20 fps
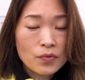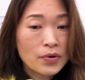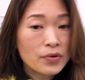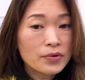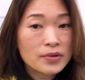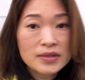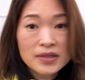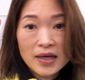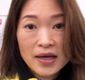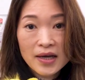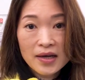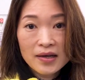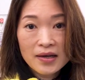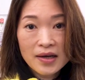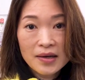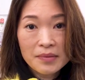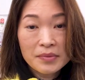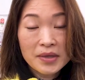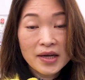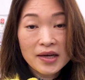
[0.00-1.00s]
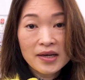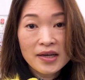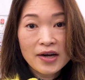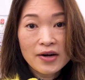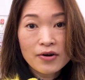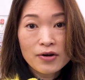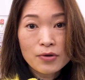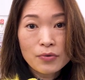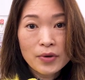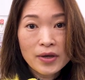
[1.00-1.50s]
where was I? I'm getting
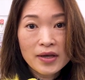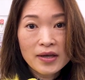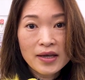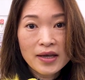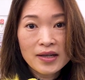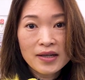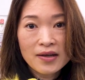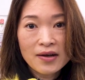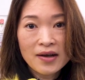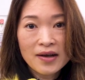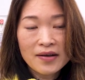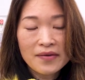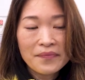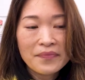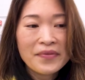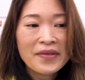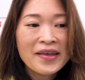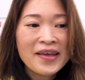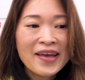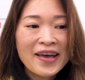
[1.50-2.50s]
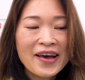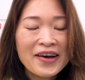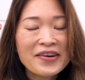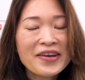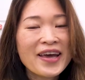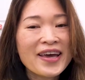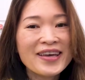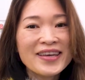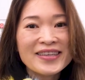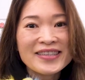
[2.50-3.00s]
carried away again, huh?
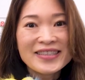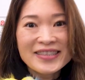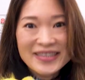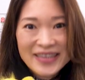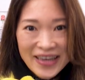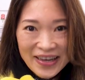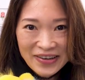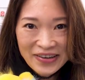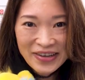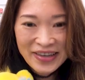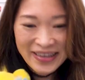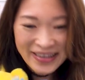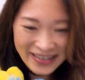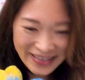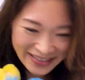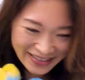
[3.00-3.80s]
Okay, so